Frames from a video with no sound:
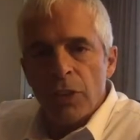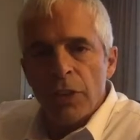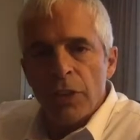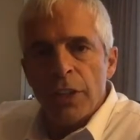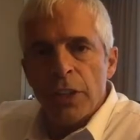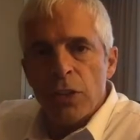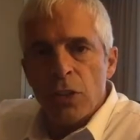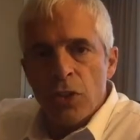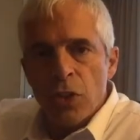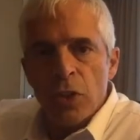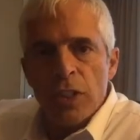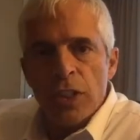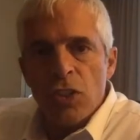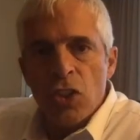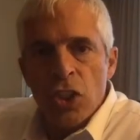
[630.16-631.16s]
that you're
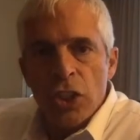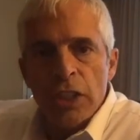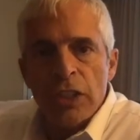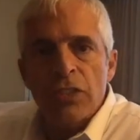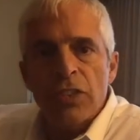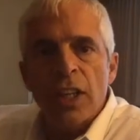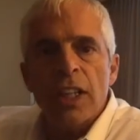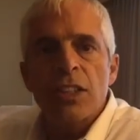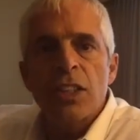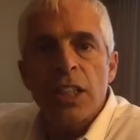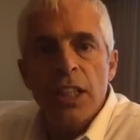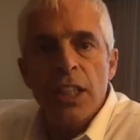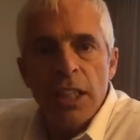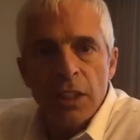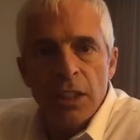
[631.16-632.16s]
turning the genes on to
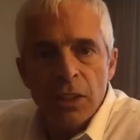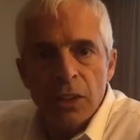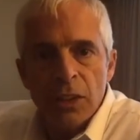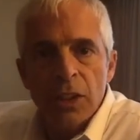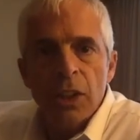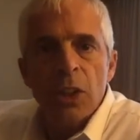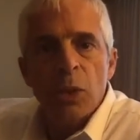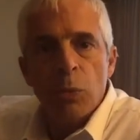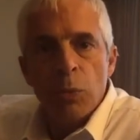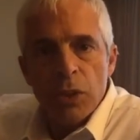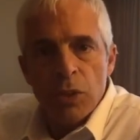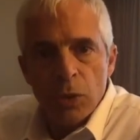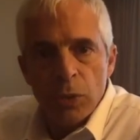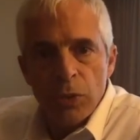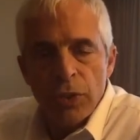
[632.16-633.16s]
heal,
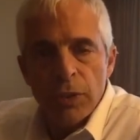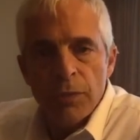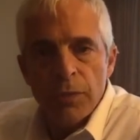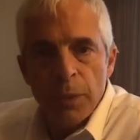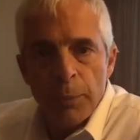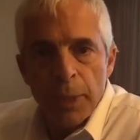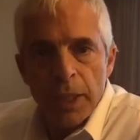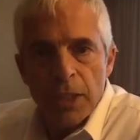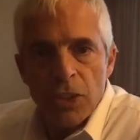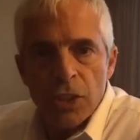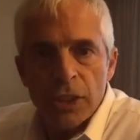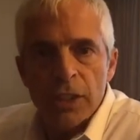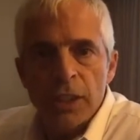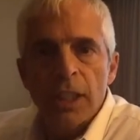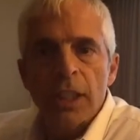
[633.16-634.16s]
reduce
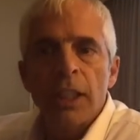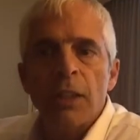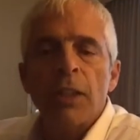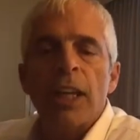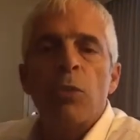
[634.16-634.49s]
inflammation, and